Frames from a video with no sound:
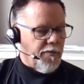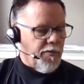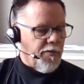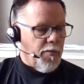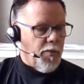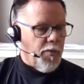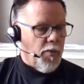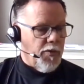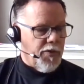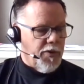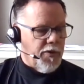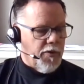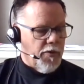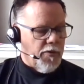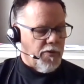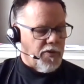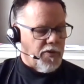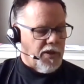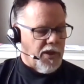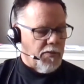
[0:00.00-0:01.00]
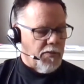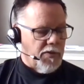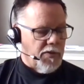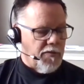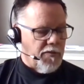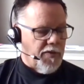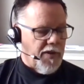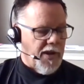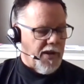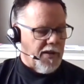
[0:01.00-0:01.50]
for both of those teams,
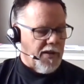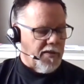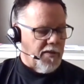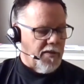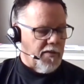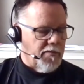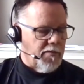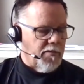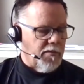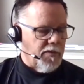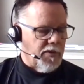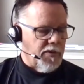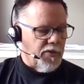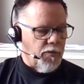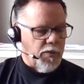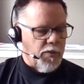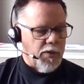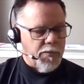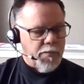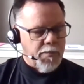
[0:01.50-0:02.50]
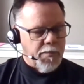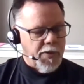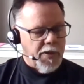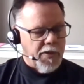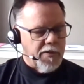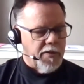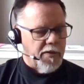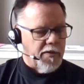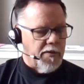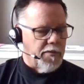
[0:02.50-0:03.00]
in fact. And so we
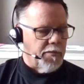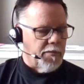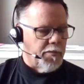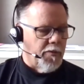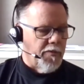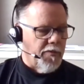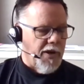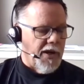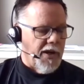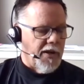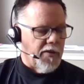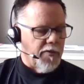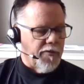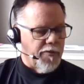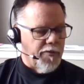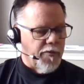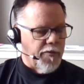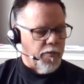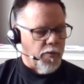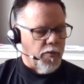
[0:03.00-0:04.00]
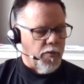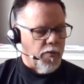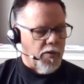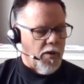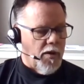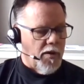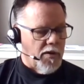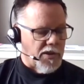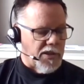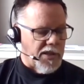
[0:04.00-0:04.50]
picked a provider for root
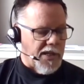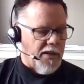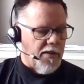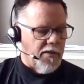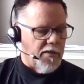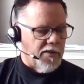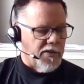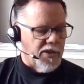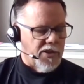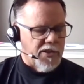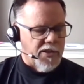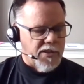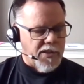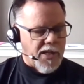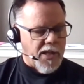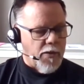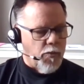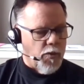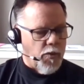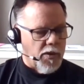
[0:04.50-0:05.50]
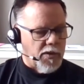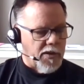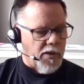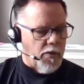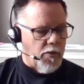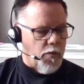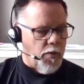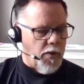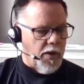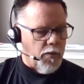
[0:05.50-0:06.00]
cause analysis, and that worked
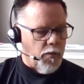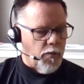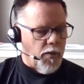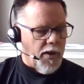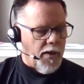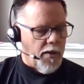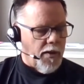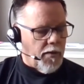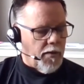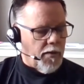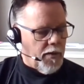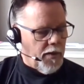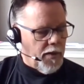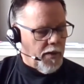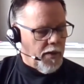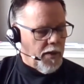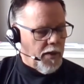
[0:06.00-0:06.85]
out quite well.